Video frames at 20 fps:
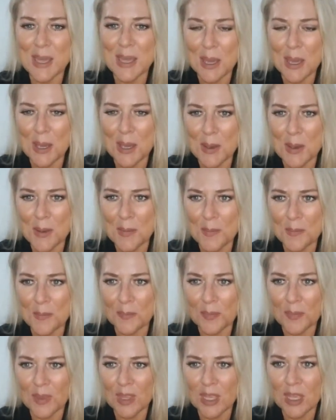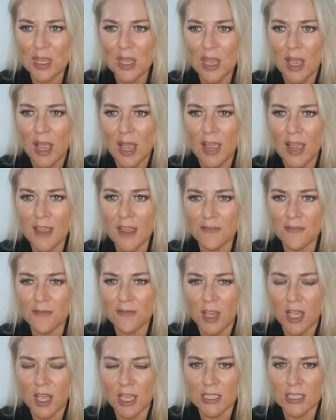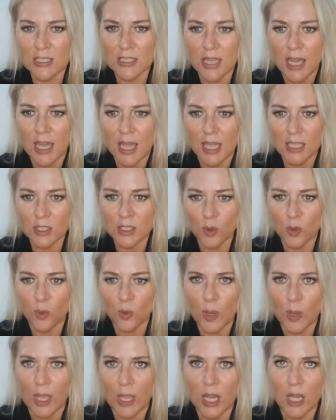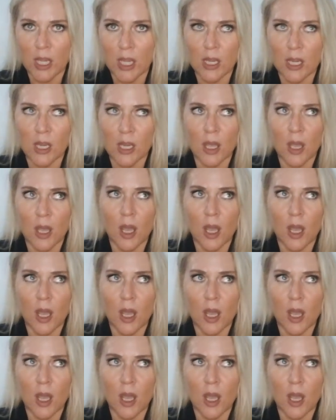I find that when